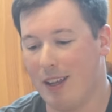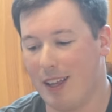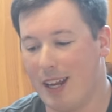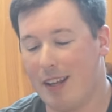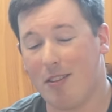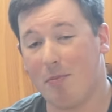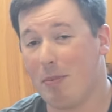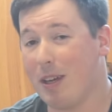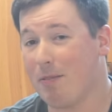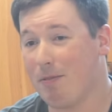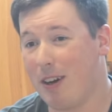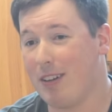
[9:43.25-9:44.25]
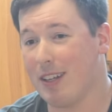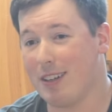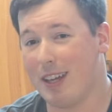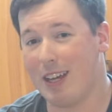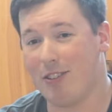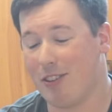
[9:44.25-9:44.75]
That ends up being fairly
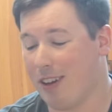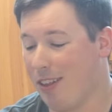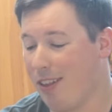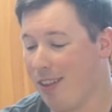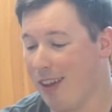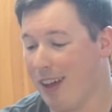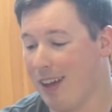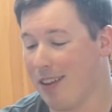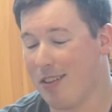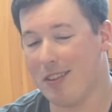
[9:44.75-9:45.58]
dangerous and